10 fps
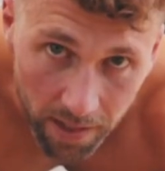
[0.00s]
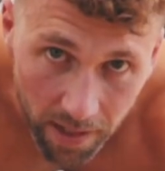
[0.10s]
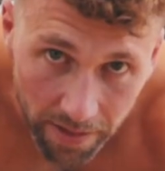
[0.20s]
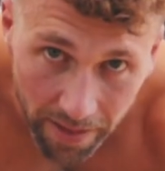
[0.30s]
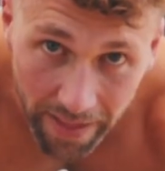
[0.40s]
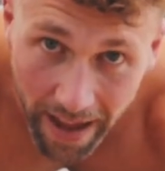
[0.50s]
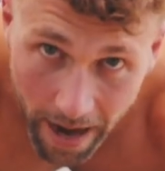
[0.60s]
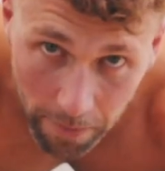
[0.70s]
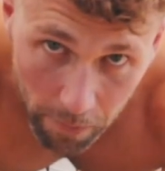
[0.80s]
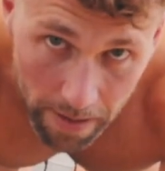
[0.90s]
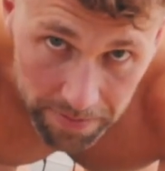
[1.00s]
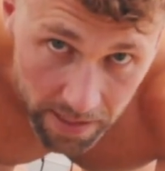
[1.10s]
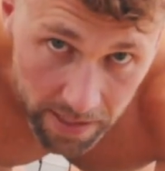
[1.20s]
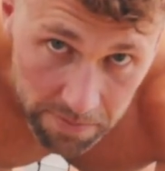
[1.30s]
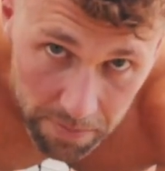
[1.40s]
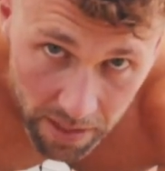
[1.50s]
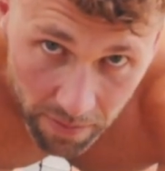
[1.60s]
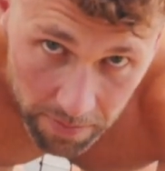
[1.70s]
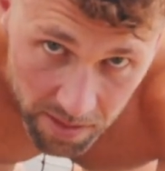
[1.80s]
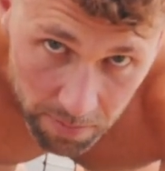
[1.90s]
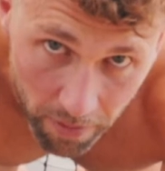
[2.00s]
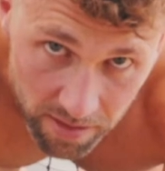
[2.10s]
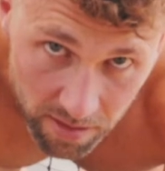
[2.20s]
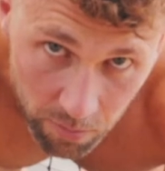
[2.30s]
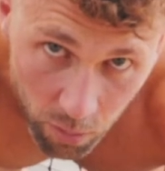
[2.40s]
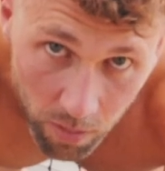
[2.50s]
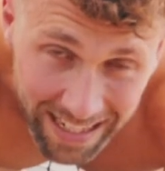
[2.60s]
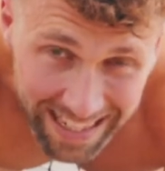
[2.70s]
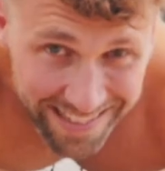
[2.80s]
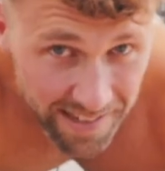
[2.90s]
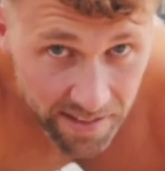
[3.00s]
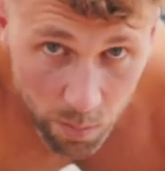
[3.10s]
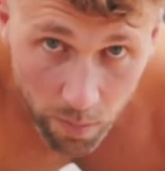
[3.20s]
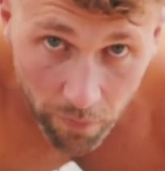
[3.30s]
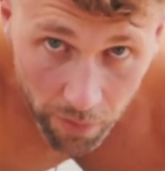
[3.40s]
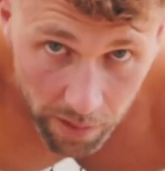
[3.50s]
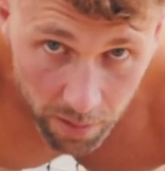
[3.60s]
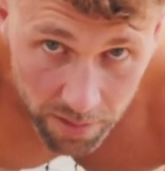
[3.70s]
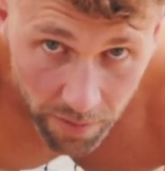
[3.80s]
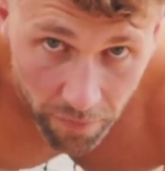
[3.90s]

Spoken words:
another AMRAP set, as many reps as possible. Take this one very close to